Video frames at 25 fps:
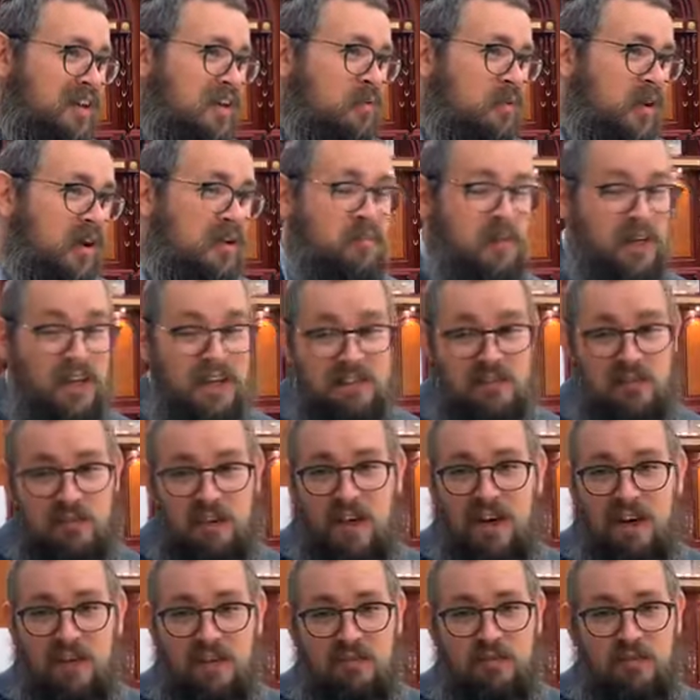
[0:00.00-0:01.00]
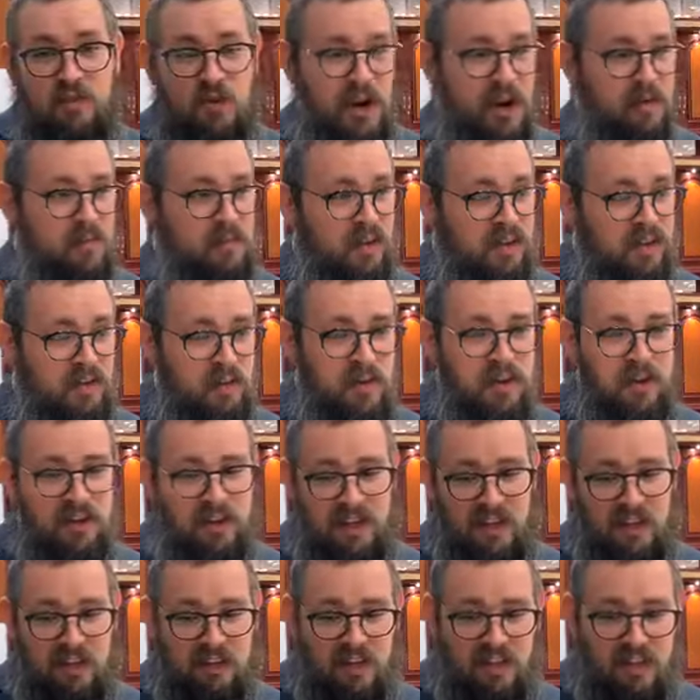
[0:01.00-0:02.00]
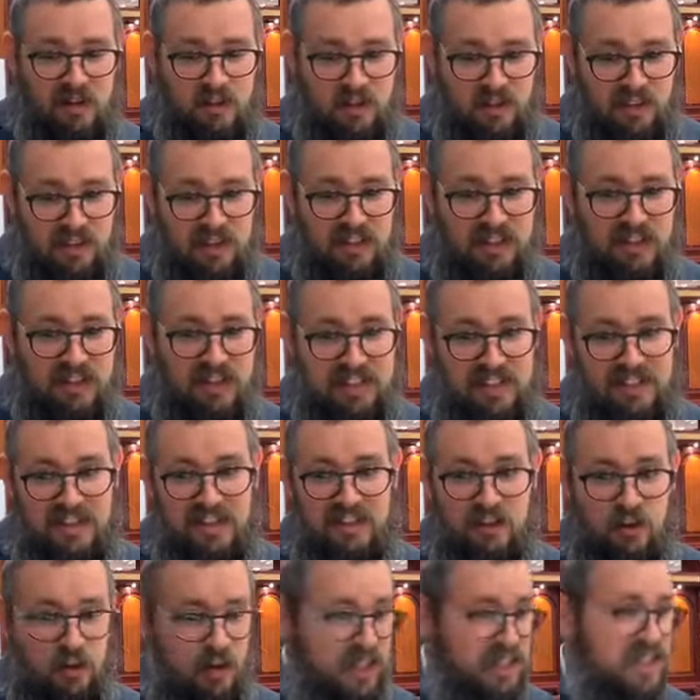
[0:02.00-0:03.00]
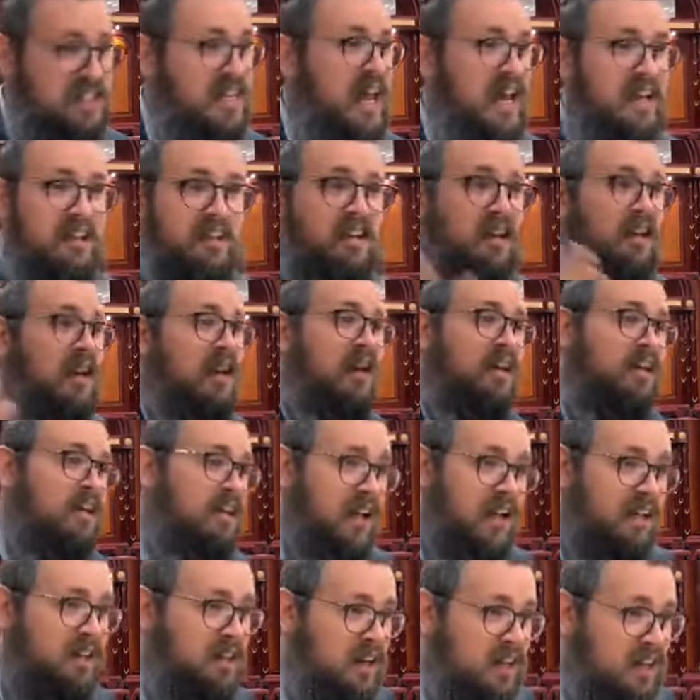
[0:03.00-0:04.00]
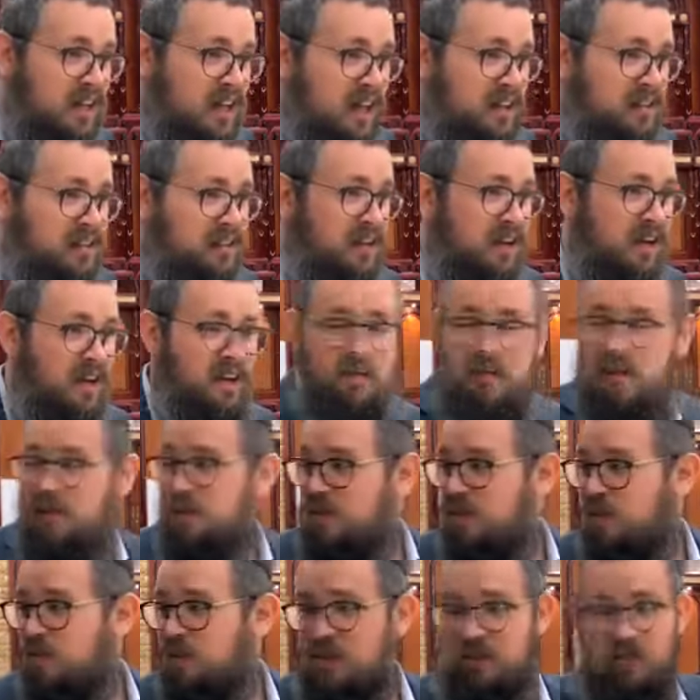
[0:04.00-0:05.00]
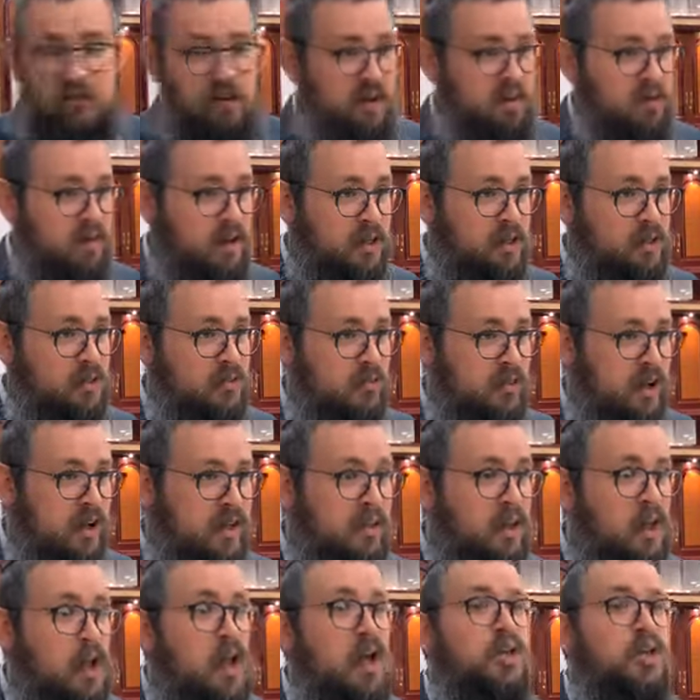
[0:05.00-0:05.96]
Right? Because if you're going to try and build a building and you're going to build in quicksand, you're not going to be able to build very much. Right?